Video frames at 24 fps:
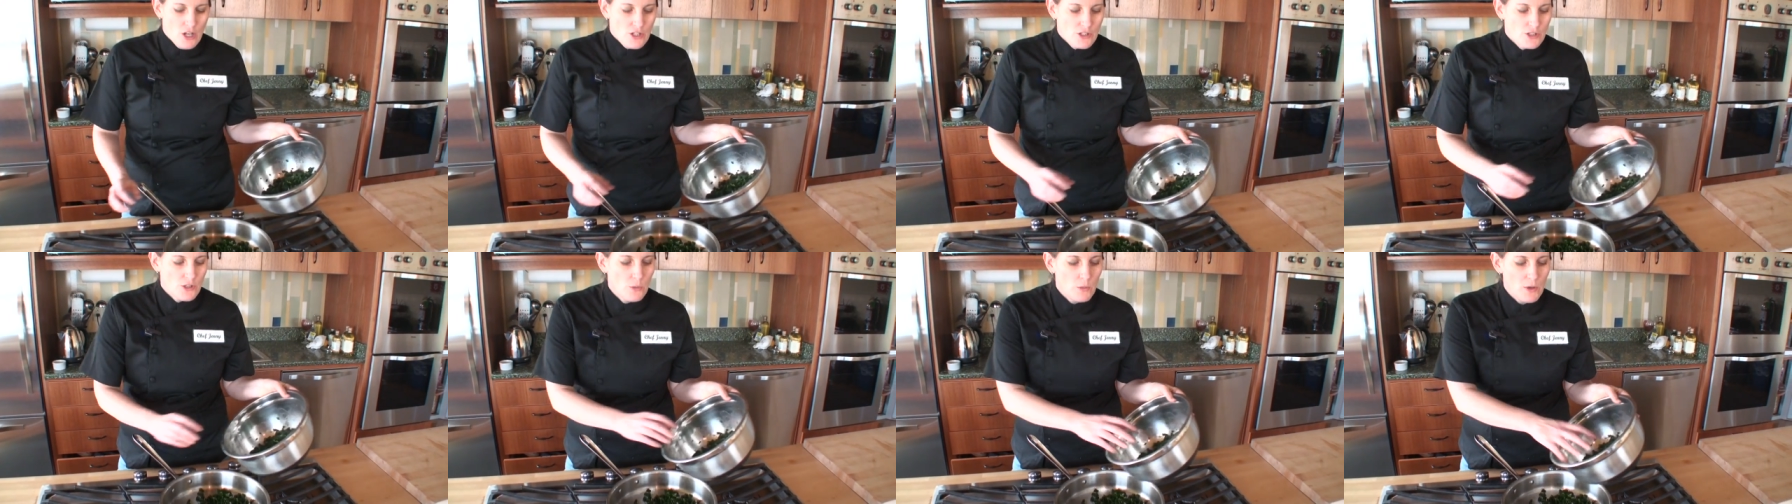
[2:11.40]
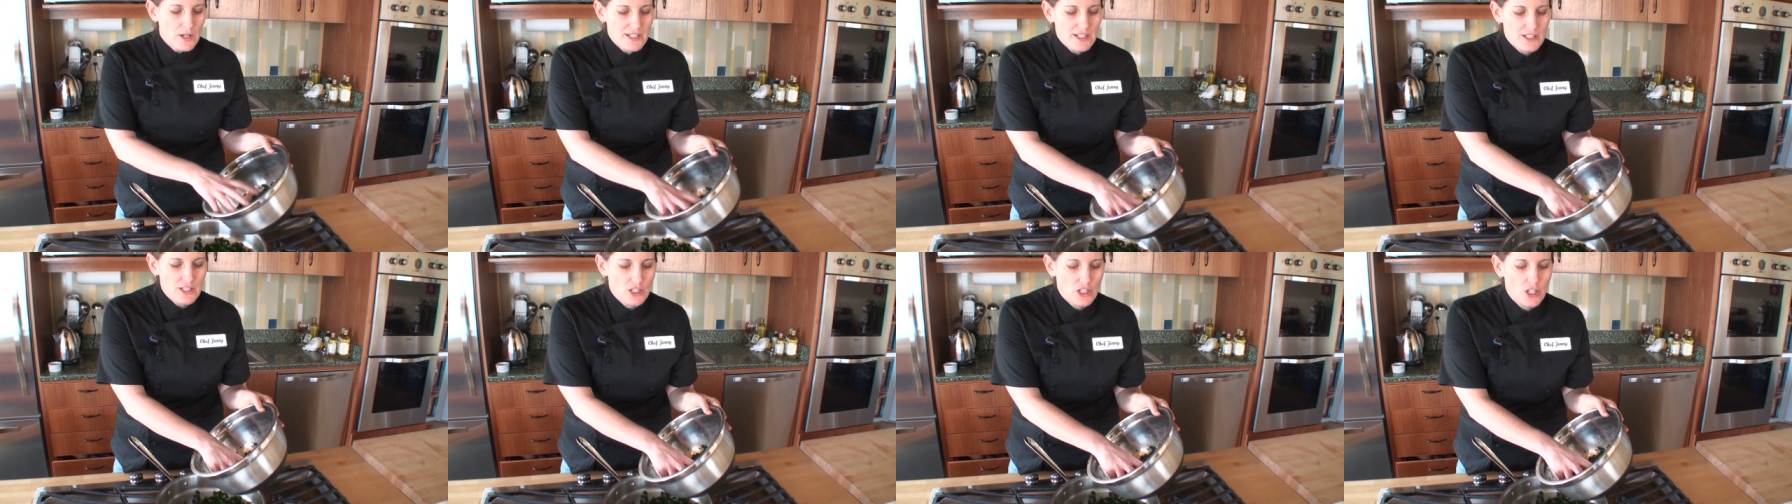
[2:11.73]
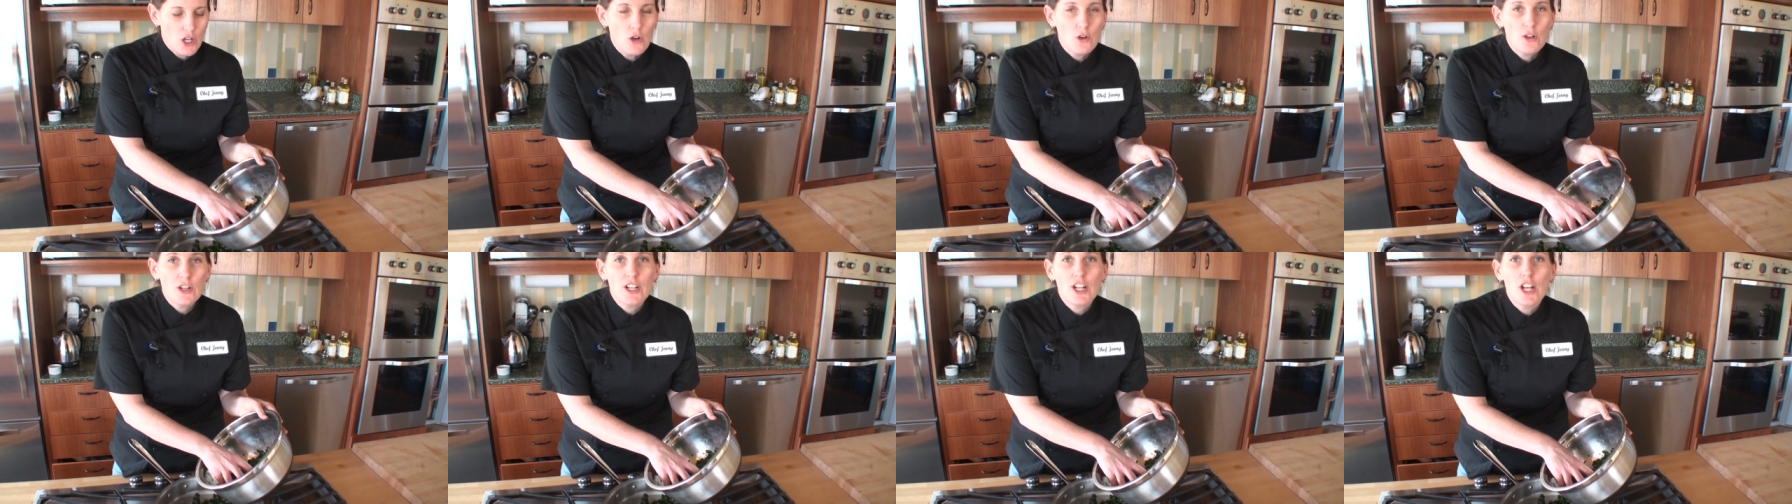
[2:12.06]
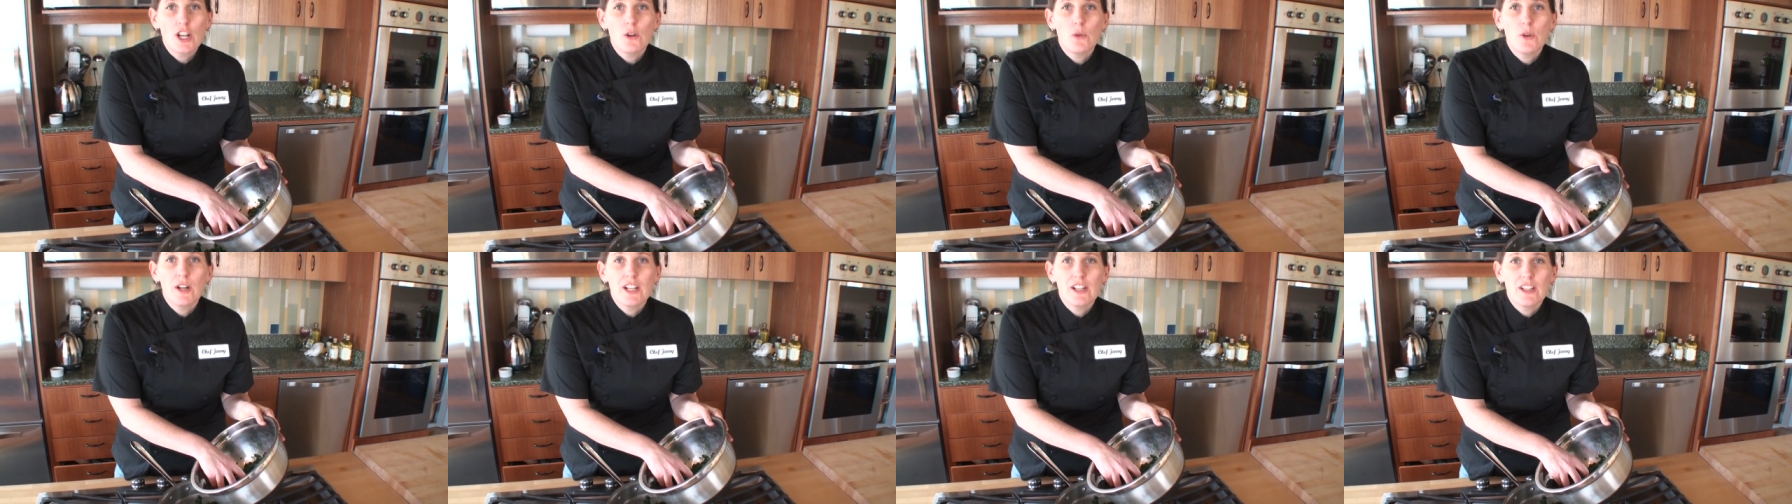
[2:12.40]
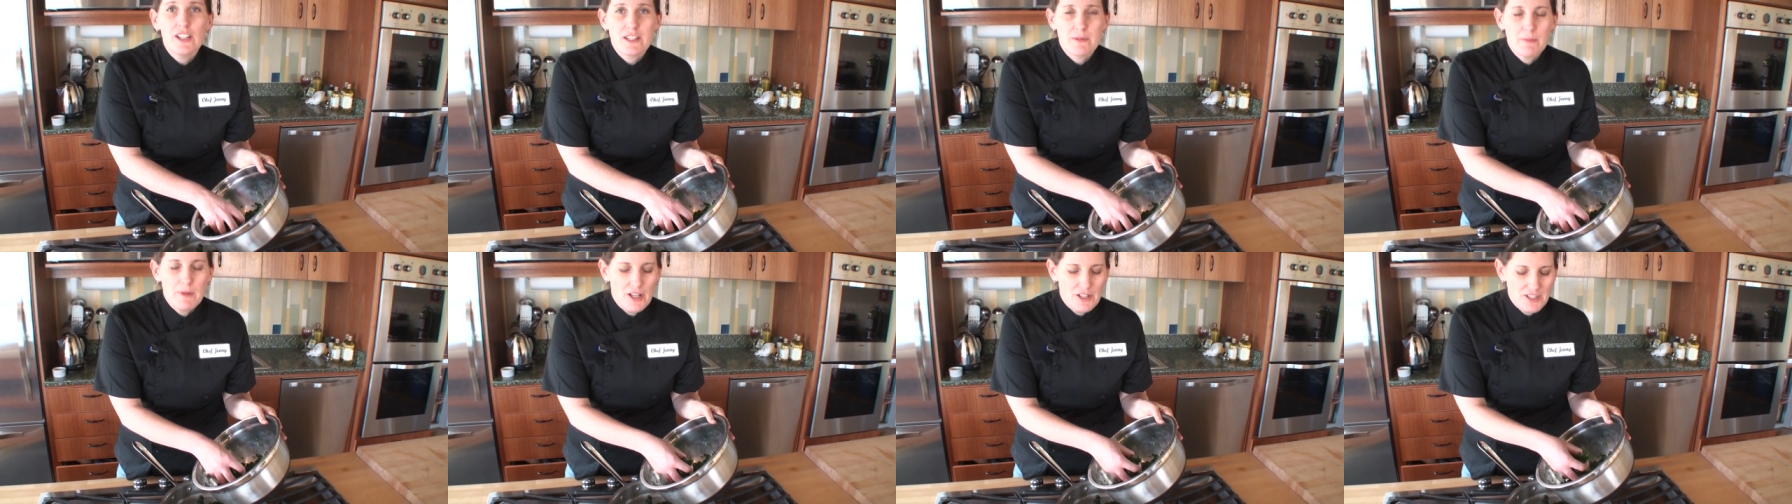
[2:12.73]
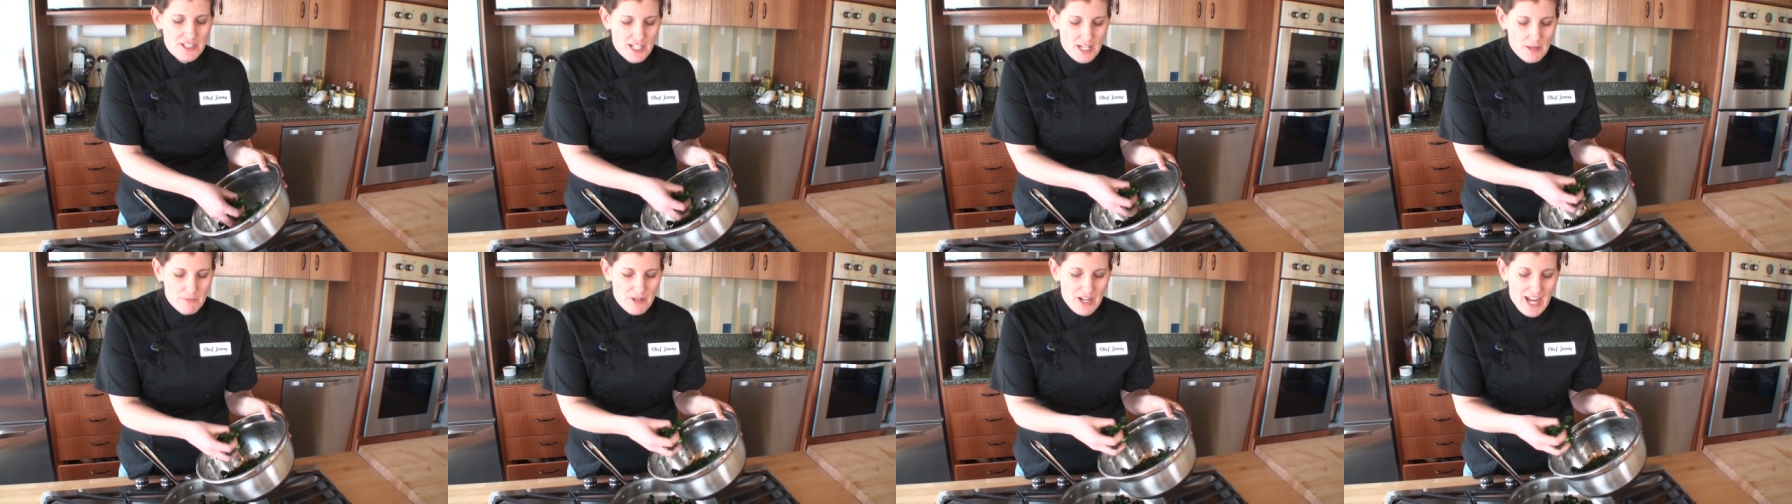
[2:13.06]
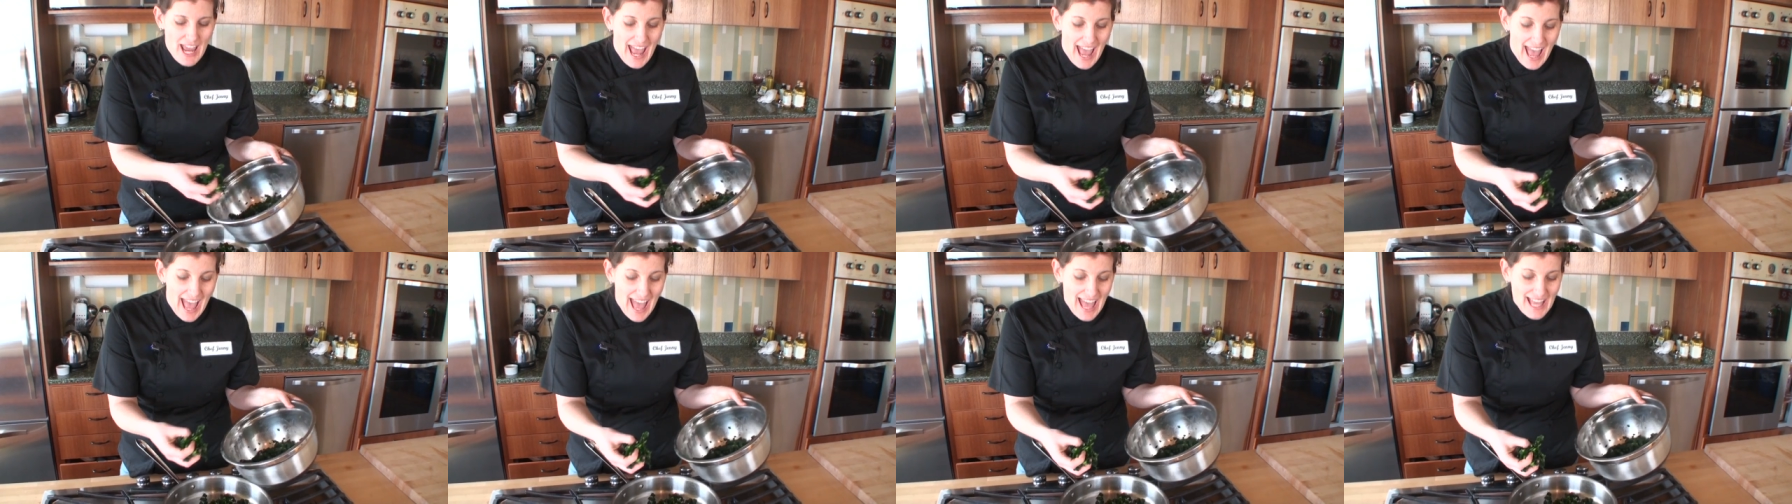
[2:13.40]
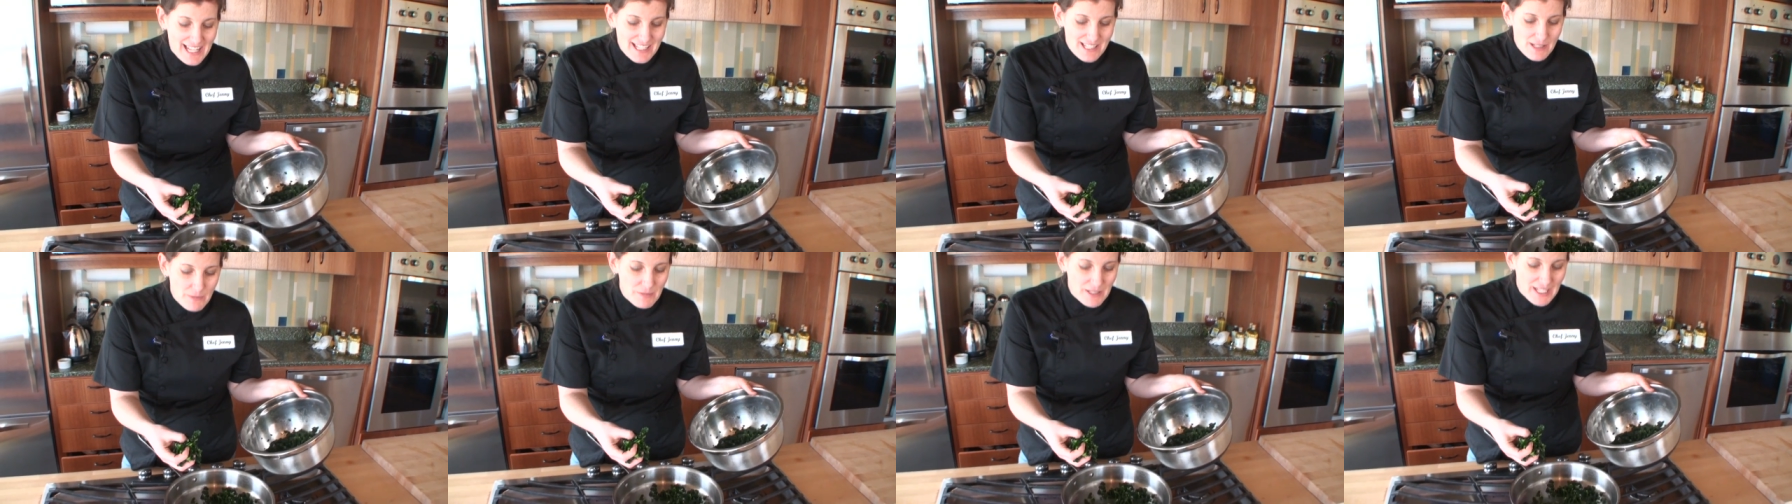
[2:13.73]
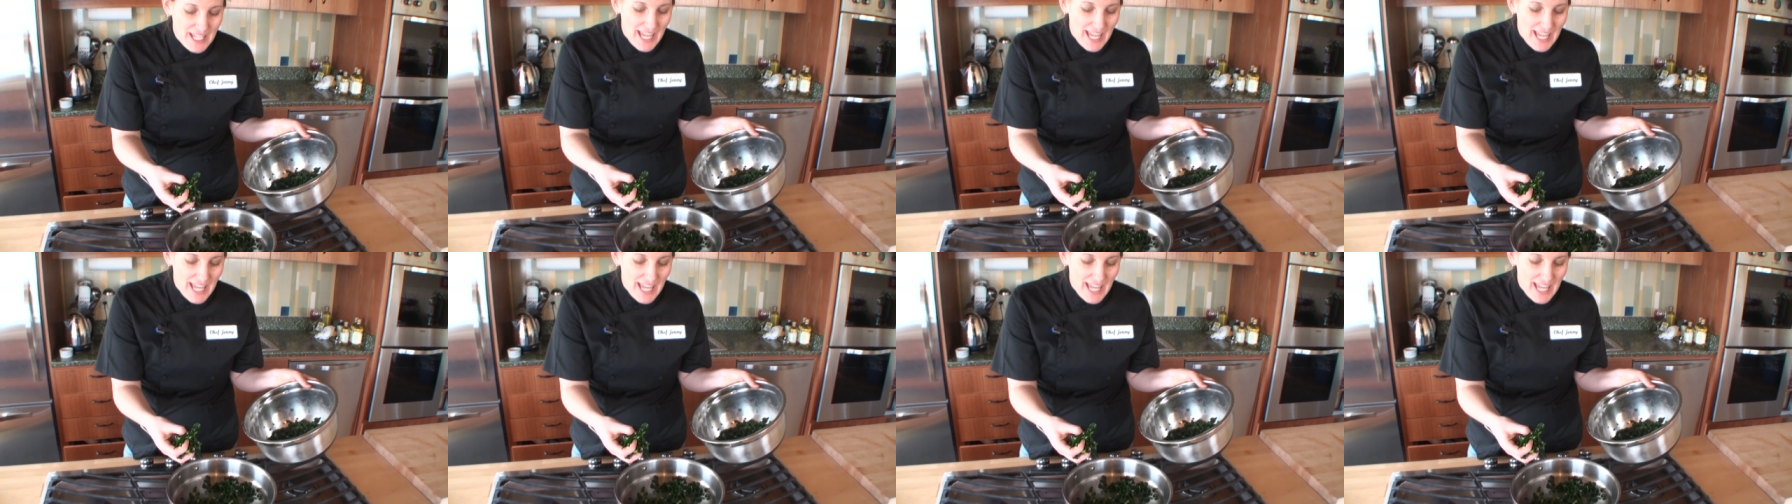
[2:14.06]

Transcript: So once the coconut oil is melted, I'm gonna add some